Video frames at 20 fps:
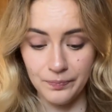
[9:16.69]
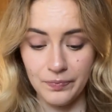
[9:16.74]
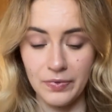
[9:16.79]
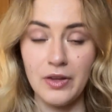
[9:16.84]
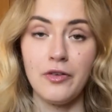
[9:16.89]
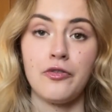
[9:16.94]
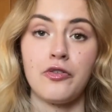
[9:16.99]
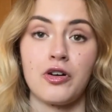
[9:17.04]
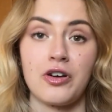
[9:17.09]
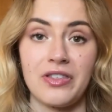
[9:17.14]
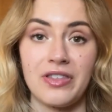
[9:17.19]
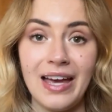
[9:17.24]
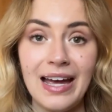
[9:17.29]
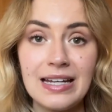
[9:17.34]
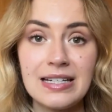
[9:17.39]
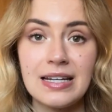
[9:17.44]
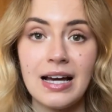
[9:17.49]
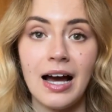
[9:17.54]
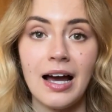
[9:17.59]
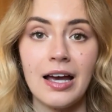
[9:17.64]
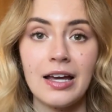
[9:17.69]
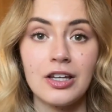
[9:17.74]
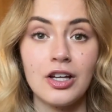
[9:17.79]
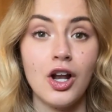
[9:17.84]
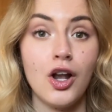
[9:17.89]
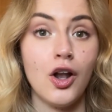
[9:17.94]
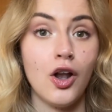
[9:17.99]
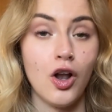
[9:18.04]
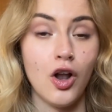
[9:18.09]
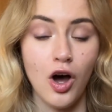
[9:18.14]
for that I
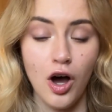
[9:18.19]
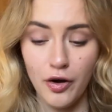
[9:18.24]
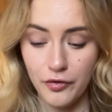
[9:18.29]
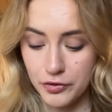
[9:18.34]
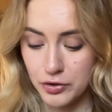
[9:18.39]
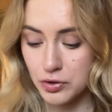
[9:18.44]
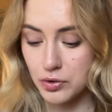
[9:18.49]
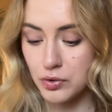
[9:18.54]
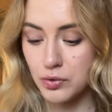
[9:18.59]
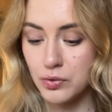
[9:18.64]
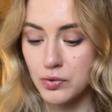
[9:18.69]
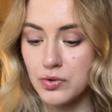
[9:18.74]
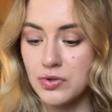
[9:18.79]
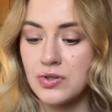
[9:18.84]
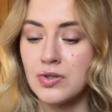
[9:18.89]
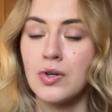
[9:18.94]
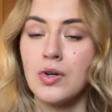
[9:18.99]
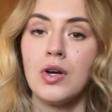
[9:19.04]
love to use